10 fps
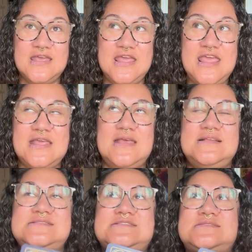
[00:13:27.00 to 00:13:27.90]

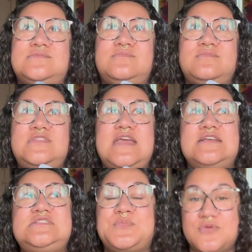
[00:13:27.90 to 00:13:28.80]
it's the
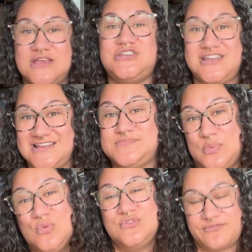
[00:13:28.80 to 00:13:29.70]
inspiration is
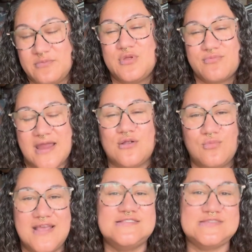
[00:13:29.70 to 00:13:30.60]
pulled from the
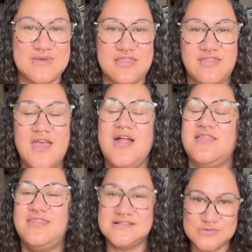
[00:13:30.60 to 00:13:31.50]
Rider-Waite-Smith.
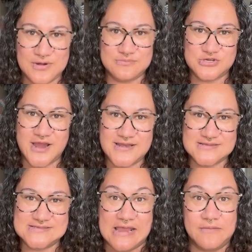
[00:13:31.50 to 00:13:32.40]
That's what I'm trying to
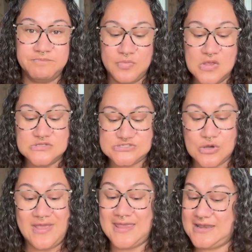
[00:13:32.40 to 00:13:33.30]
say.
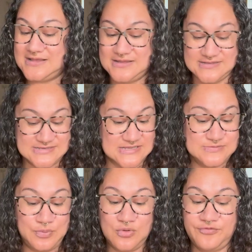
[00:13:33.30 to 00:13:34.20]
So it does
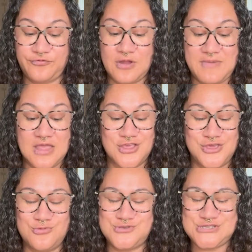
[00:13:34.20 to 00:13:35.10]
pull from it.
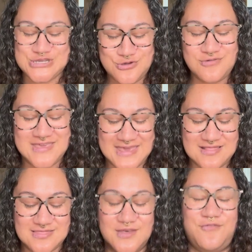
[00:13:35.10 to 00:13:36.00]
You do
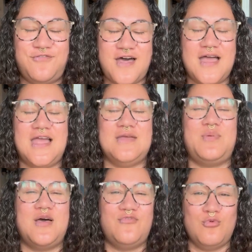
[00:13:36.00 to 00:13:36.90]
get the vibe
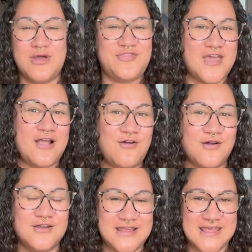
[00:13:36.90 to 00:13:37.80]
of what that
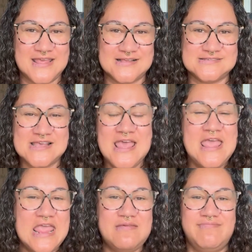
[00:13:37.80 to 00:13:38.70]
card is.
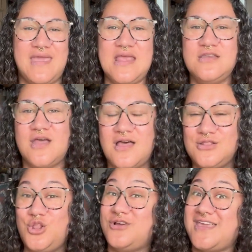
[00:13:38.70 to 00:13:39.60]
It may
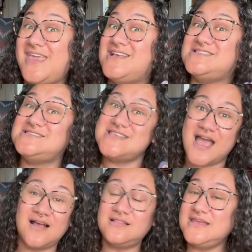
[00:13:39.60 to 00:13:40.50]
not look
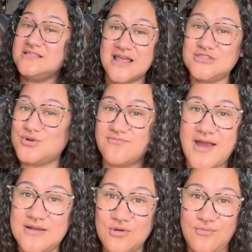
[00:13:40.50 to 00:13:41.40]
exactly like the
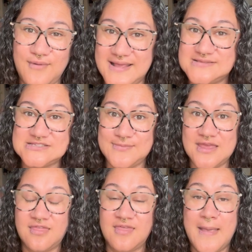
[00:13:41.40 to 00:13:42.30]

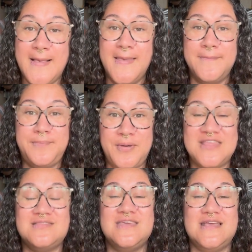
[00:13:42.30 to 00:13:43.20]
Rider-Waite-Smith,
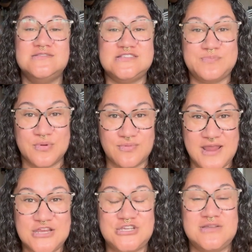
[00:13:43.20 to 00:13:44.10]
but the
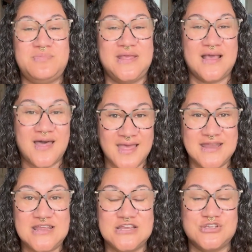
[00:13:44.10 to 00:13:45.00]
inspiration
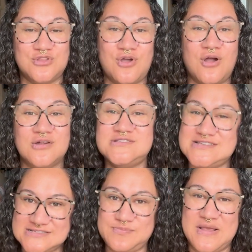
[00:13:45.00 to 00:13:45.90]
behind each of the cards
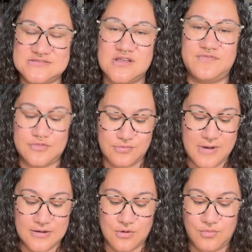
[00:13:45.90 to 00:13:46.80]
is based off of the
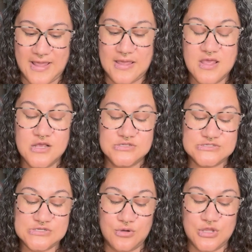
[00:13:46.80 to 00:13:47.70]
Rider-Waite.
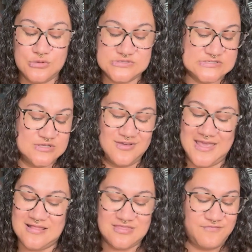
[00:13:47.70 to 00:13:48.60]
So you still
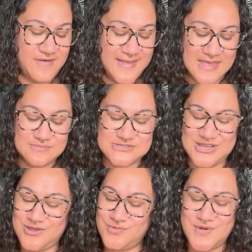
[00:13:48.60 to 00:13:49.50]
get the vibes.
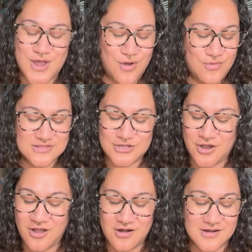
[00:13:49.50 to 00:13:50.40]
You know what the
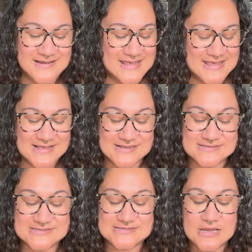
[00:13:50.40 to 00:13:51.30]
card
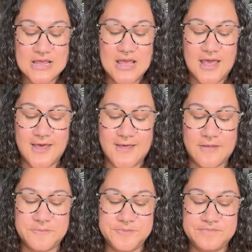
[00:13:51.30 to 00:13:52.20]
is.
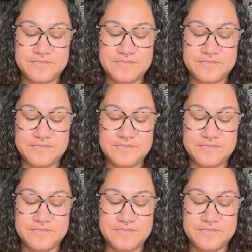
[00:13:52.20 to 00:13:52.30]
And